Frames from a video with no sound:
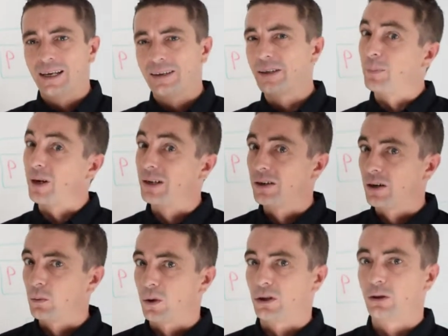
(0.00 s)
Depending on
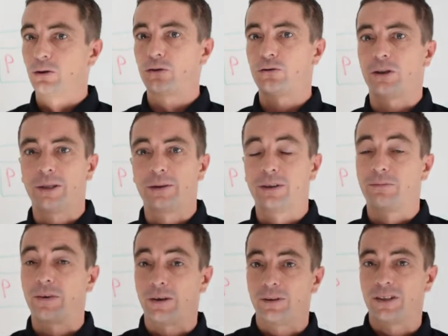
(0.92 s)
what country, it
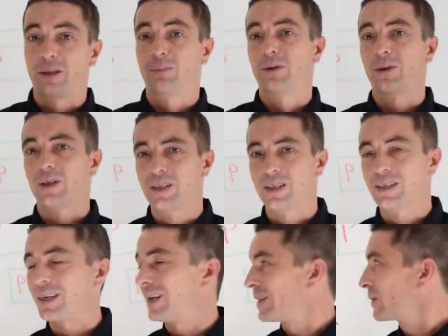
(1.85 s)
varies the
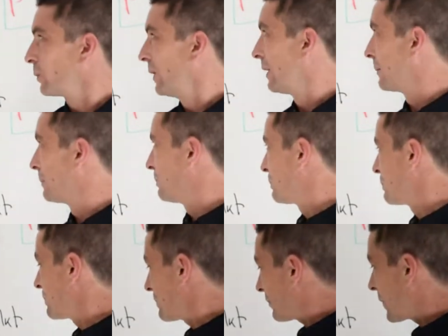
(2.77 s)
prices as well.
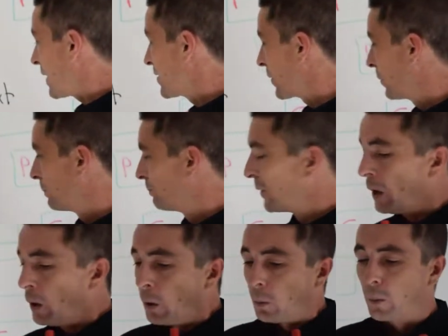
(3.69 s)
So,
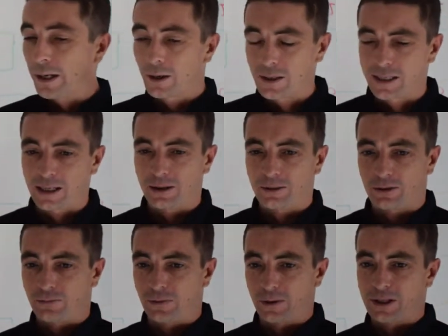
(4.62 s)
when I started
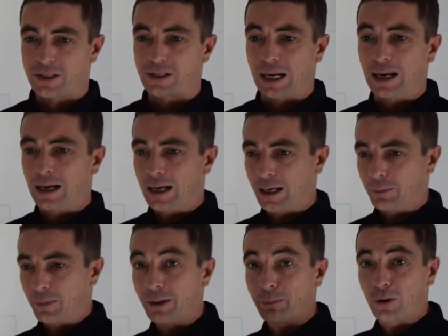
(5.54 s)
first
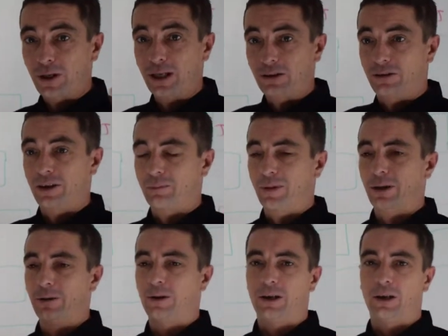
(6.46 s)
in my internet
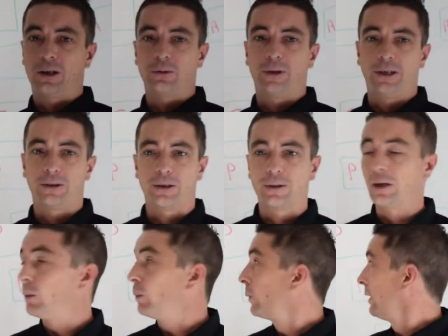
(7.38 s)
marketing career,
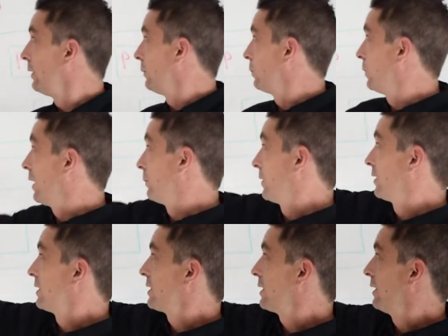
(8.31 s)
we
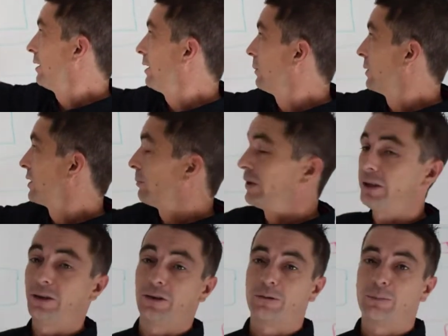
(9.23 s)
could say I was a
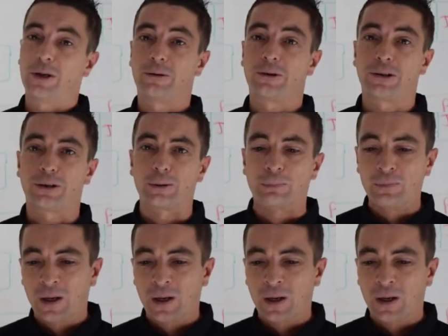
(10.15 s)
beginner marketer.